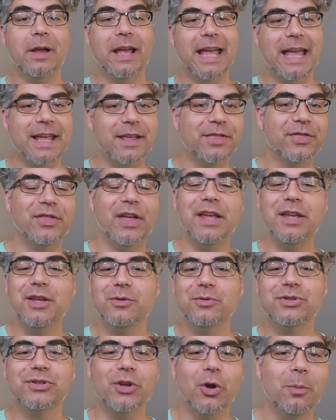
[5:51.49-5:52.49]
hey, thank
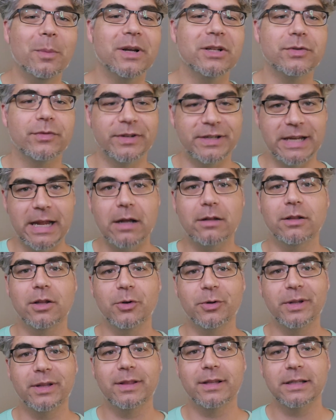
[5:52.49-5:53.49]
you so much for
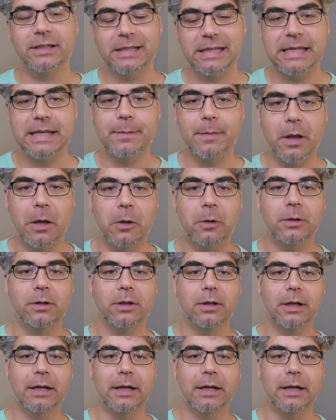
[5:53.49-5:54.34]
downloading this email